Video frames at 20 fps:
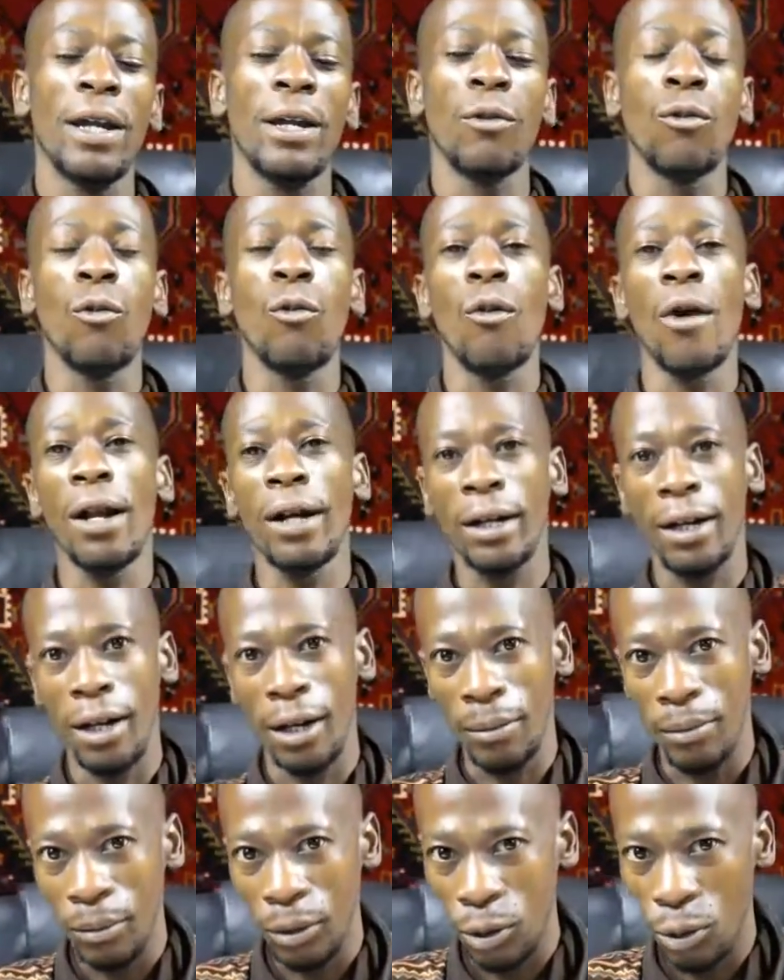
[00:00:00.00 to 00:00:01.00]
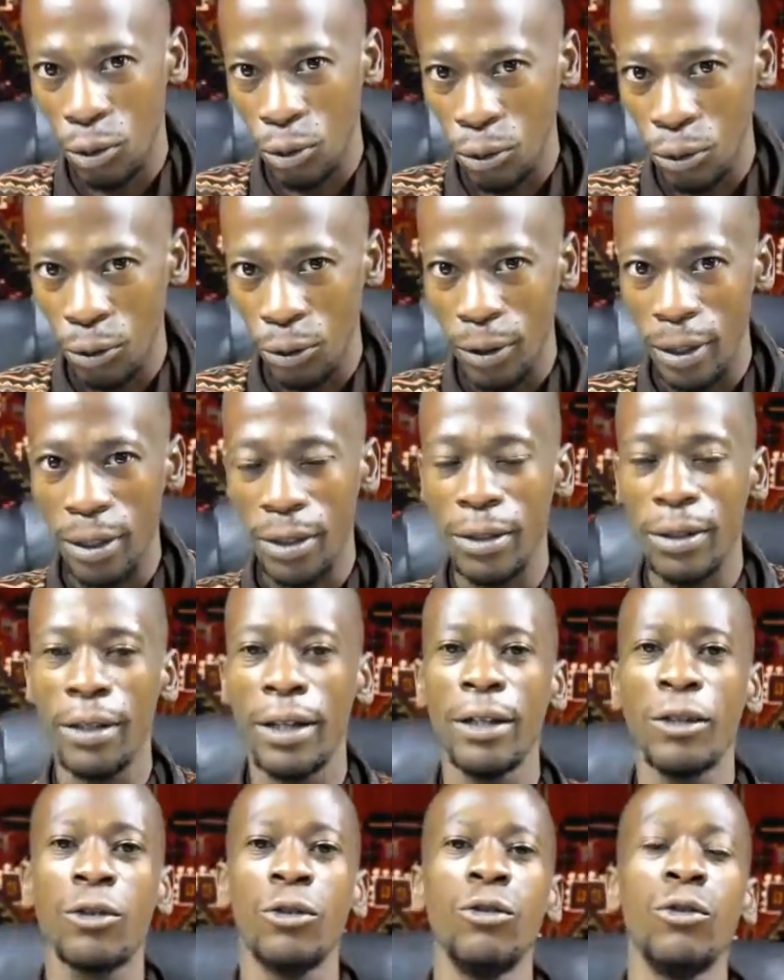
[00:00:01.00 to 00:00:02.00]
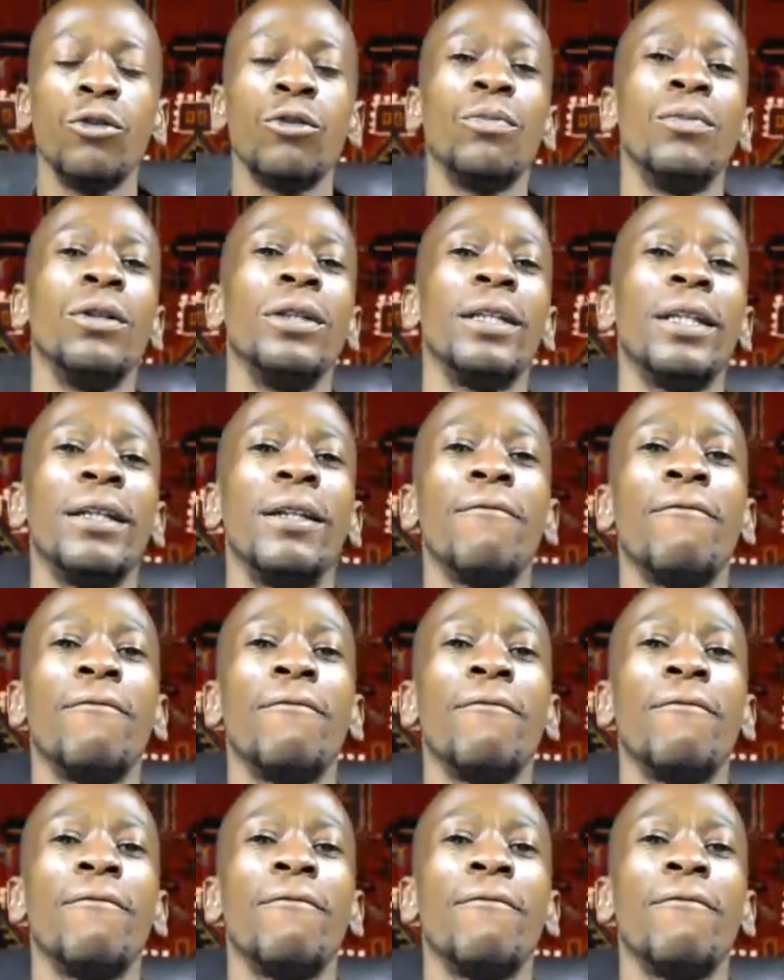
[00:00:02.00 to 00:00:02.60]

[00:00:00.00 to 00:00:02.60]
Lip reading: and welcome to this year's news bulletin.